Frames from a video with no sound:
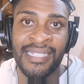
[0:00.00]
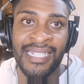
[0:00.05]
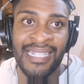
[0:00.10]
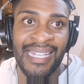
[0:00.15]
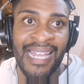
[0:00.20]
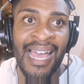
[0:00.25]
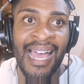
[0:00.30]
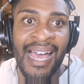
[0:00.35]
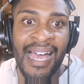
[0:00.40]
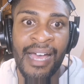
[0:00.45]

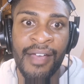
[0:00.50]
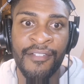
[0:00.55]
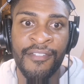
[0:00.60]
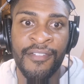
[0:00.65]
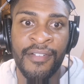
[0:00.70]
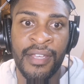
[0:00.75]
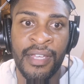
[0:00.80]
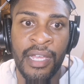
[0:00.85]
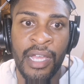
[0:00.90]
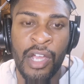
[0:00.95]
didn't
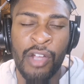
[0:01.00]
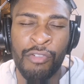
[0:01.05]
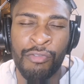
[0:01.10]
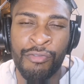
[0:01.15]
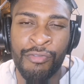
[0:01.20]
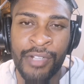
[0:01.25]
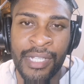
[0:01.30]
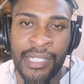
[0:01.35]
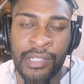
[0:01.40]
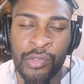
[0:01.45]
have a
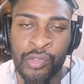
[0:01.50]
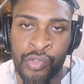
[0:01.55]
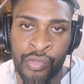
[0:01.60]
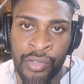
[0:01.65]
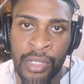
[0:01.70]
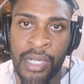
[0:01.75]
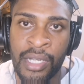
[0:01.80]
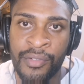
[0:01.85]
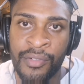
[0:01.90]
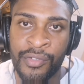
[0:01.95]
real
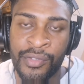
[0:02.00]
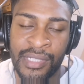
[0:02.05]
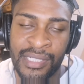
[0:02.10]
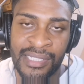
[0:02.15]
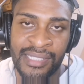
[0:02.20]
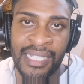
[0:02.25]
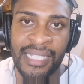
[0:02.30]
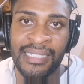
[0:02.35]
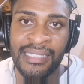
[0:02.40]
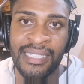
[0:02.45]
drive or
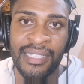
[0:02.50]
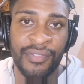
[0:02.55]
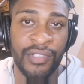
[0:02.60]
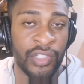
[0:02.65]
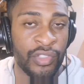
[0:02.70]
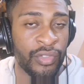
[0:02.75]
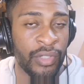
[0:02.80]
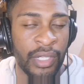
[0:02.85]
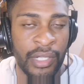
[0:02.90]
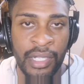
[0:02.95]
incentive
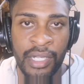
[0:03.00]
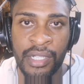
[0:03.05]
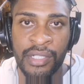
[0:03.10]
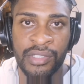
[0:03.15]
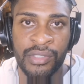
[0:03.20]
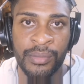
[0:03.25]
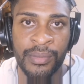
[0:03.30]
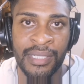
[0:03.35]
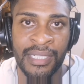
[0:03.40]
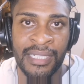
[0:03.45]
to try and
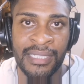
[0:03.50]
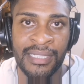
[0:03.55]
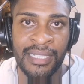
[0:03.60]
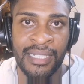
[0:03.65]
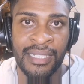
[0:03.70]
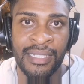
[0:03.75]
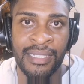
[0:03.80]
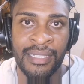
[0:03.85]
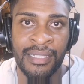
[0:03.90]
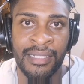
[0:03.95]
hurt someone that
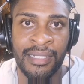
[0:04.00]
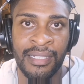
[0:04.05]
day.